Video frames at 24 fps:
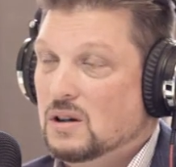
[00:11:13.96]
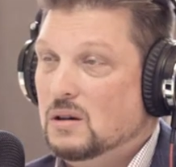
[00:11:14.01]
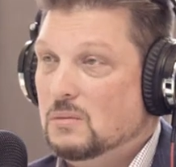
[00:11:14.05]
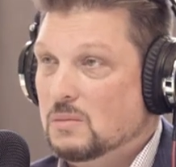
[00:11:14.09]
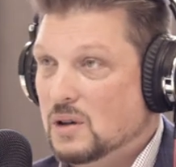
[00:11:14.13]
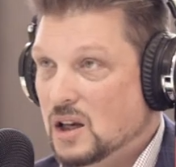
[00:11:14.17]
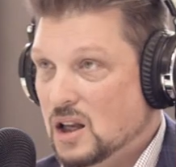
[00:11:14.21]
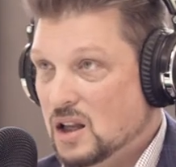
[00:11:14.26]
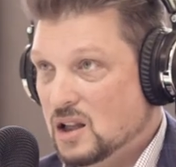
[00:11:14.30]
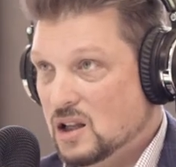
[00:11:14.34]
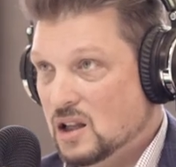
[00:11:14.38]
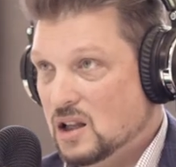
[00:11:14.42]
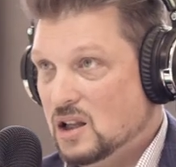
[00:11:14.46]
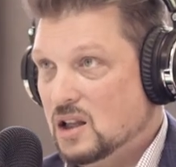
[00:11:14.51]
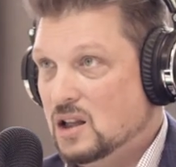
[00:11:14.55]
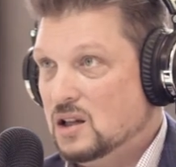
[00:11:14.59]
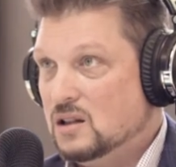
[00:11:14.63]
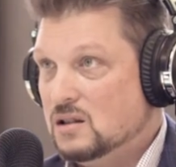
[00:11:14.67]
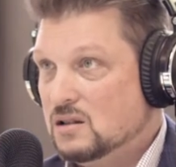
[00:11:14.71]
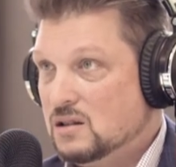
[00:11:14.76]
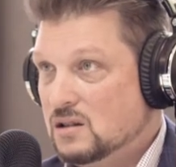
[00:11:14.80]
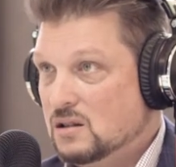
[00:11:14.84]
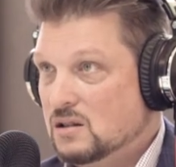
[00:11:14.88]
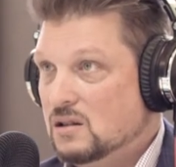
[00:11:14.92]
I'm getting
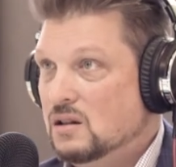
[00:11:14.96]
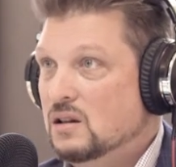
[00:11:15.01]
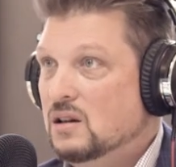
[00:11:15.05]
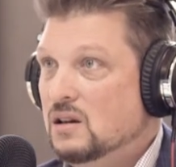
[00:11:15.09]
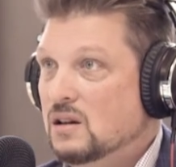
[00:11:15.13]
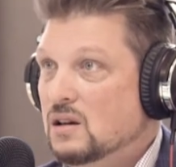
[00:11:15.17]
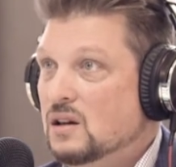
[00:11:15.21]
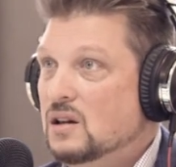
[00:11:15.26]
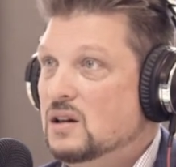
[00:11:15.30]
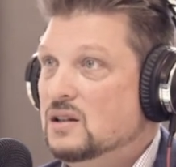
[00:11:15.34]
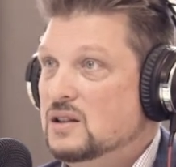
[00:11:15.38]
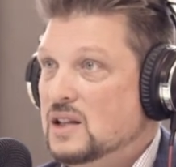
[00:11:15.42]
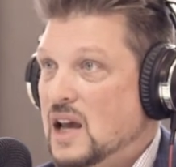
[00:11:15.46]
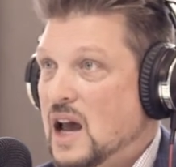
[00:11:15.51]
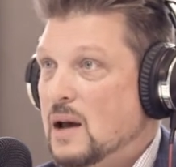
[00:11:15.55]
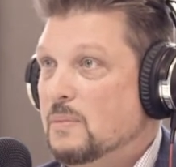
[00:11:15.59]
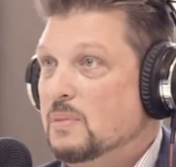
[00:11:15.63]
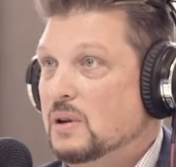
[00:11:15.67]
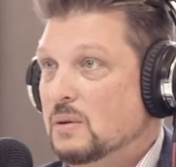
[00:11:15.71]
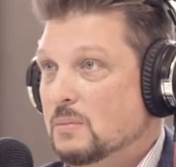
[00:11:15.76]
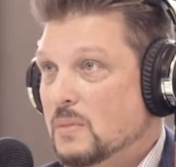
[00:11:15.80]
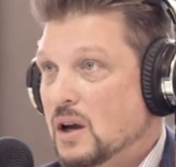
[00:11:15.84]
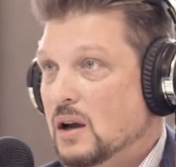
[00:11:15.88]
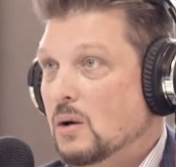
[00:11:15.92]
this mm.
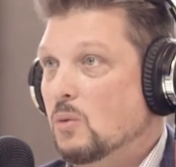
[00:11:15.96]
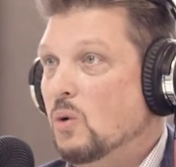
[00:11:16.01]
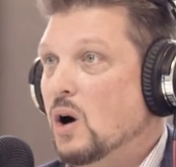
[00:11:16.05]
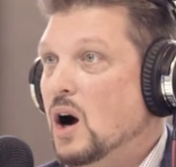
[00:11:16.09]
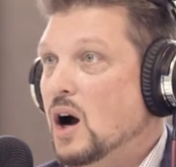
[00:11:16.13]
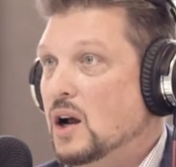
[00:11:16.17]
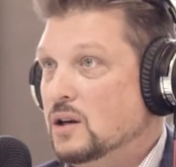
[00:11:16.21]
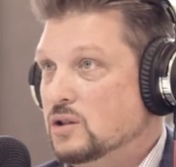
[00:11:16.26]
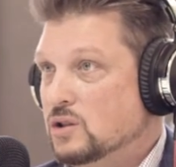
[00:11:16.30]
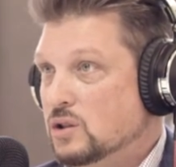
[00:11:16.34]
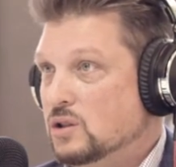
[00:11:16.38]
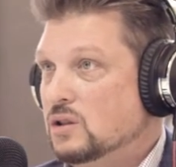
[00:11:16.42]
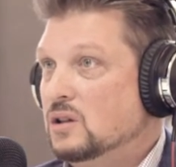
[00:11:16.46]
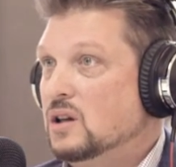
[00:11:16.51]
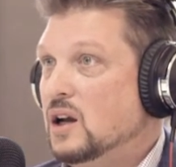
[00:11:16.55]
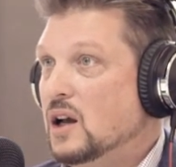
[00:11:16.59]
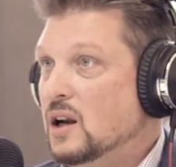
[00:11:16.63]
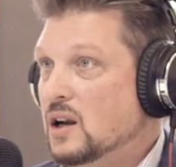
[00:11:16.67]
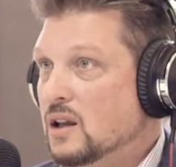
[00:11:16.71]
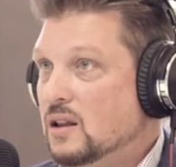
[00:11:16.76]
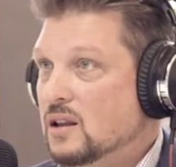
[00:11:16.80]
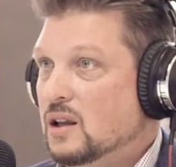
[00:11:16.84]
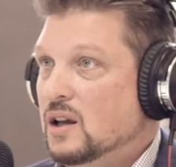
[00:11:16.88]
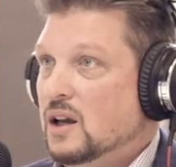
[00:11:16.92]
tapping my watch kind
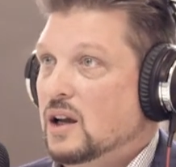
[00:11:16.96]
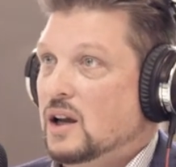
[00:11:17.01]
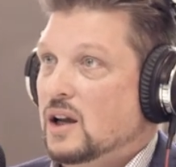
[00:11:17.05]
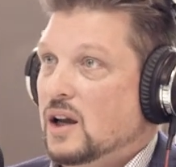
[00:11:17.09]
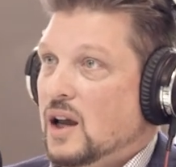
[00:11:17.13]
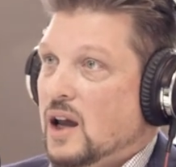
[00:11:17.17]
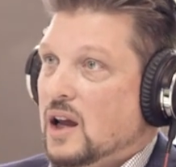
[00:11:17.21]
of thing.